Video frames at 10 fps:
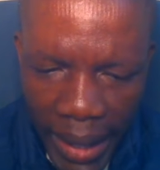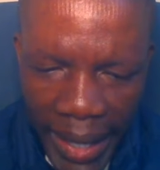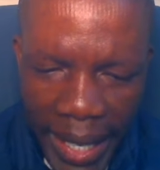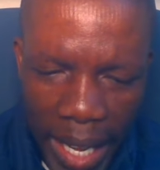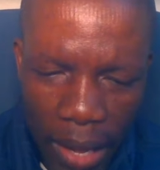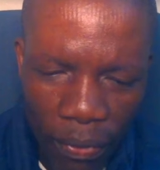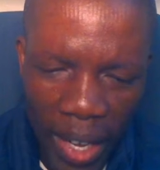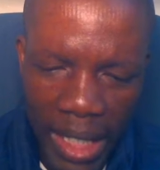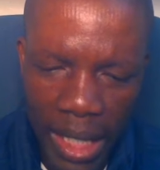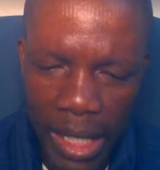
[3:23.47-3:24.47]
In
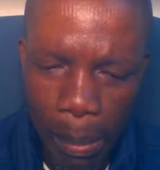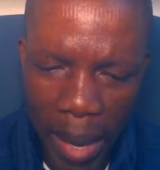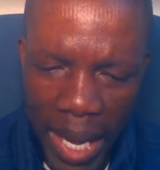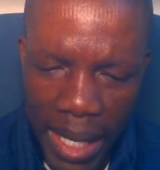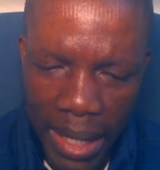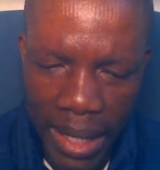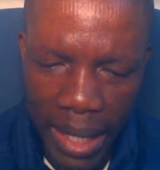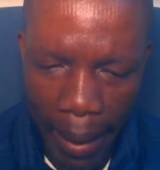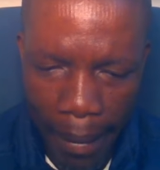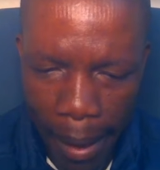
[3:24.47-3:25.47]
effect, this
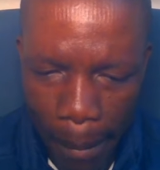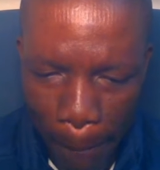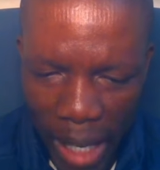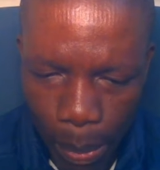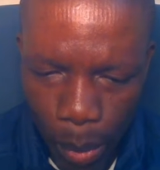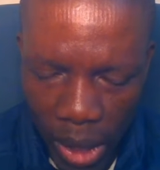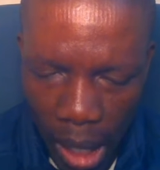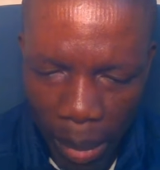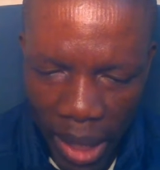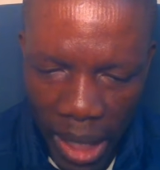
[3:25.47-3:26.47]
means passport
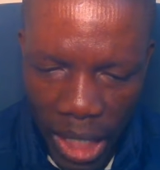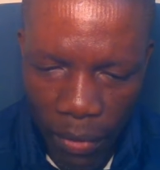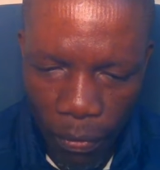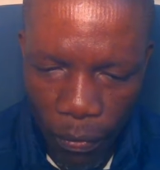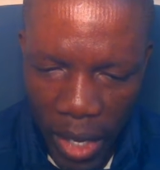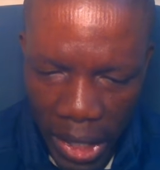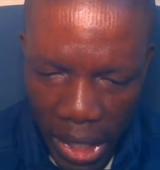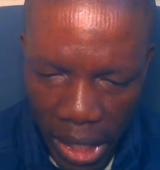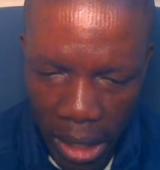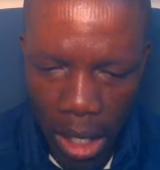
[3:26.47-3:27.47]
application
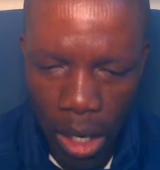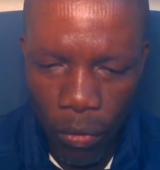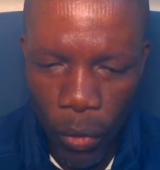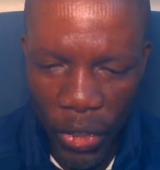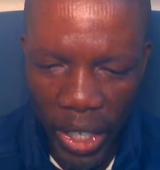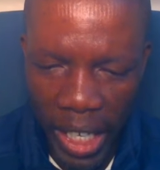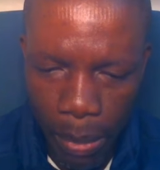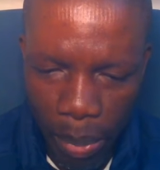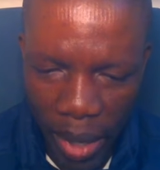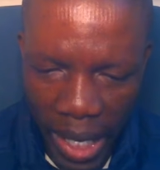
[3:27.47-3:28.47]
fees for the
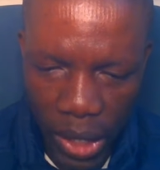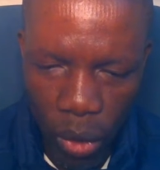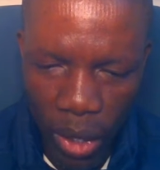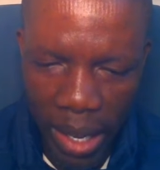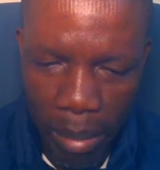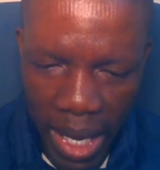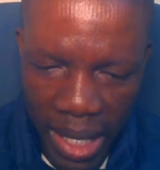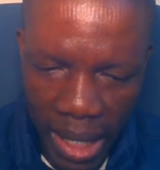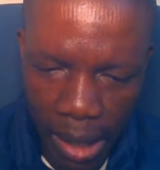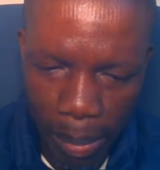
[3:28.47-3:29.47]
express or
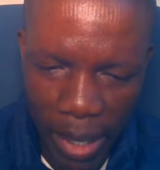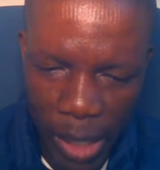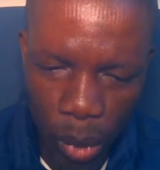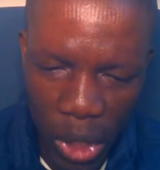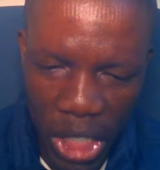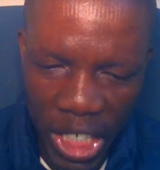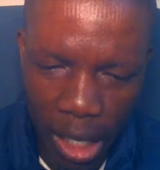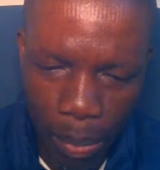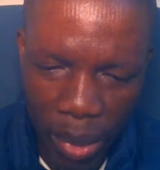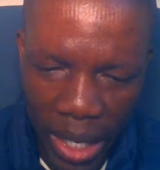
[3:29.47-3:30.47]
emergency passport
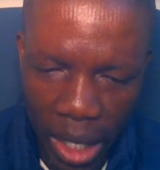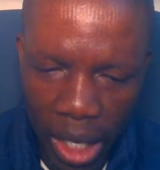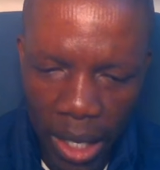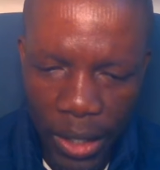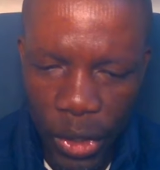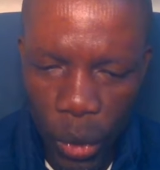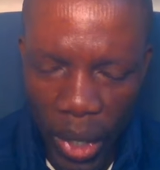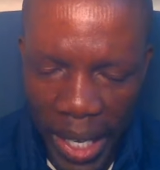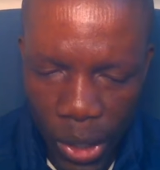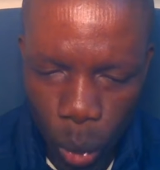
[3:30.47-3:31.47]
shall be
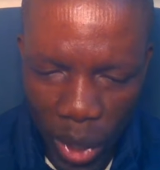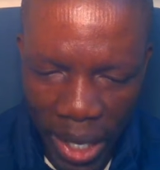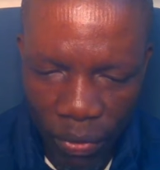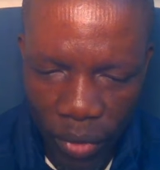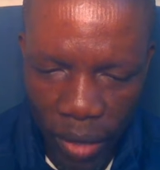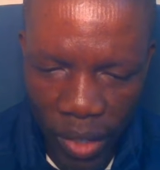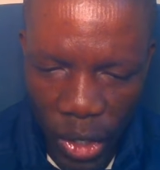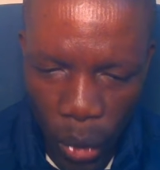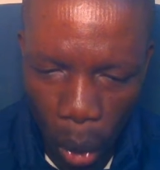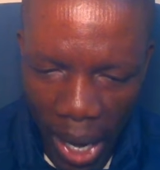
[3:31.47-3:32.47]

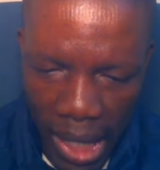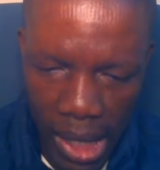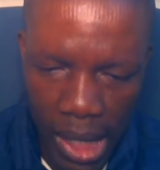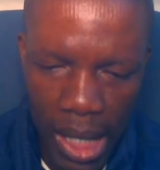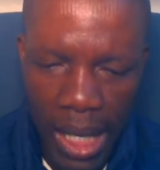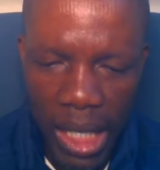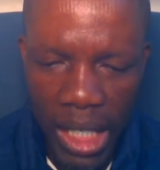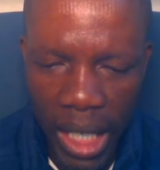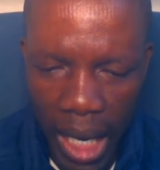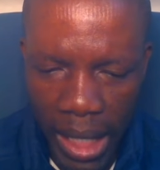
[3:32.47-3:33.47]
US$250
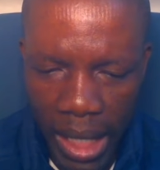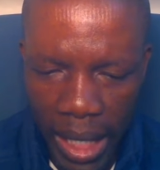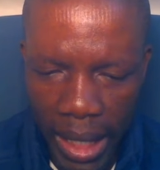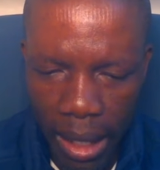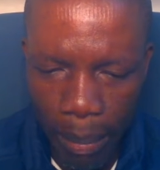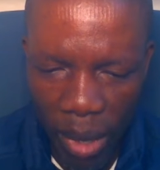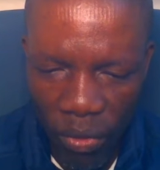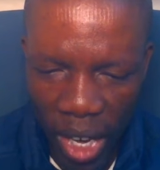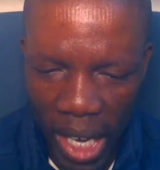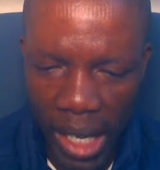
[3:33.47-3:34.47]
charged at the
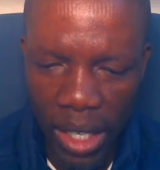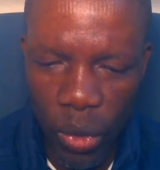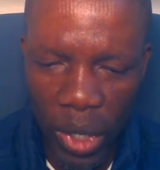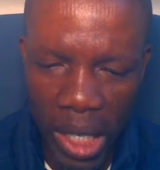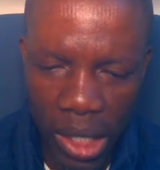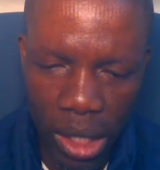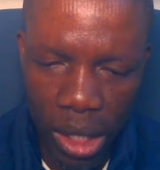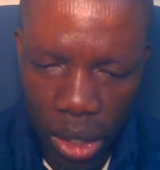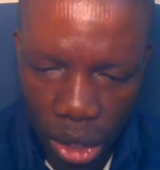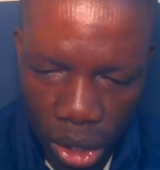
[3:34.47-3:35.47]
prevailing
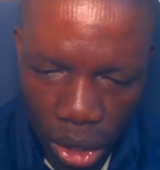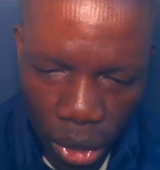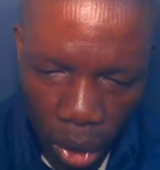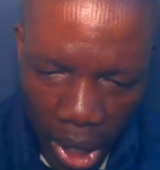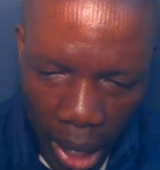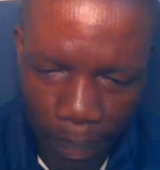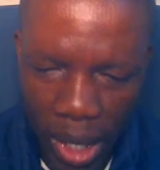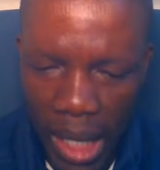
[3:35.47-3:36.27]
US dollar